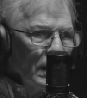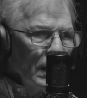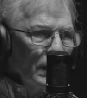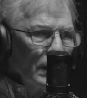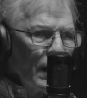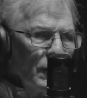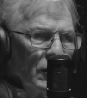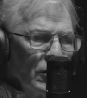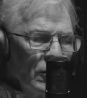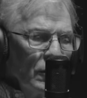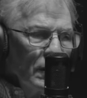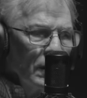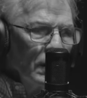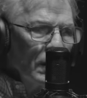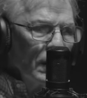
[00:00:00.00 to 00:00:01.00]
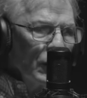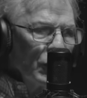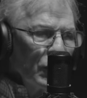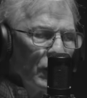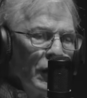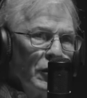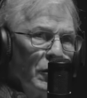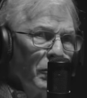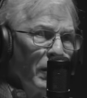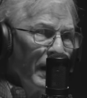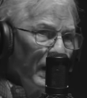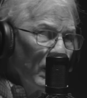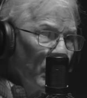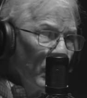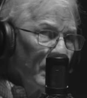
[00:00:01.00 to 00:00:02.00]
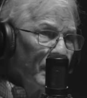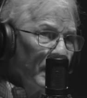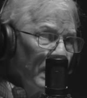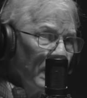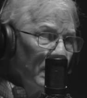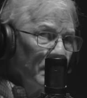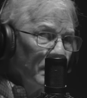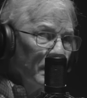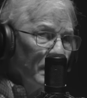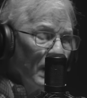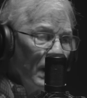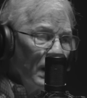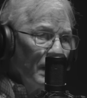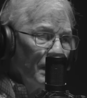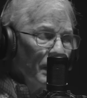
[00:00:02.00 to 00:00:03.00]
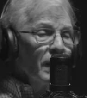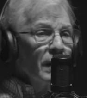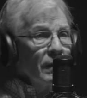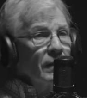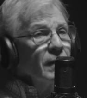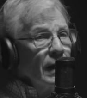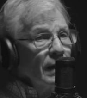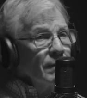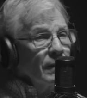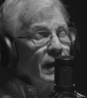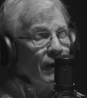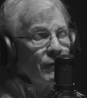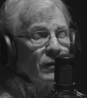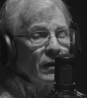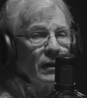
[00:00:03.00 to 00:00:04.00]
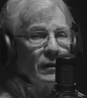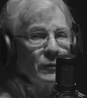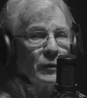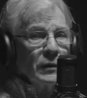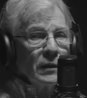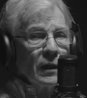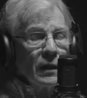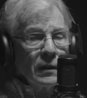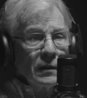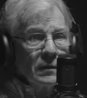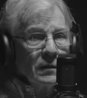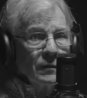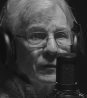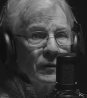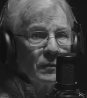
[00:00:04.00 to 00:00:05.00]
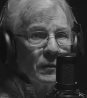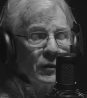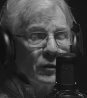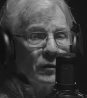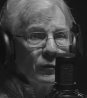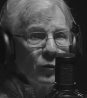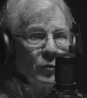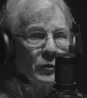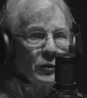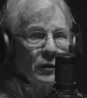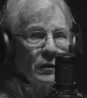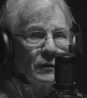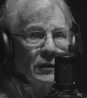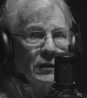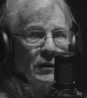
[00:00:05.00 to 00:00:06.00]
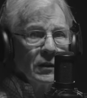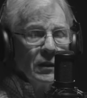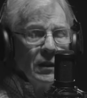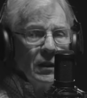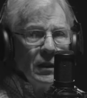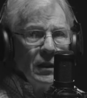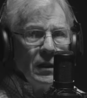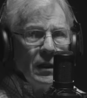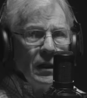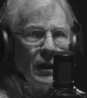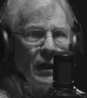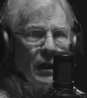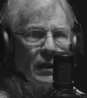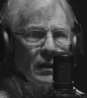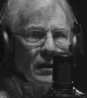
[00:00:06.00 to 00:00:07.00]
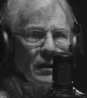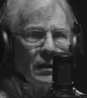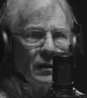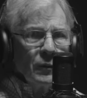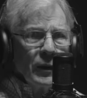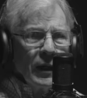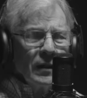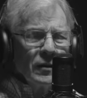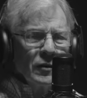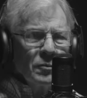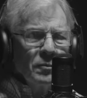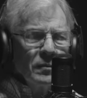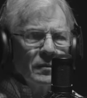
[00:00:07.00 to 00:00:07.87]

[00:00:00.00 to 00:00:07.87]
Because I was doing strategic planning work for him after I had retired from the uniformed service, and we had this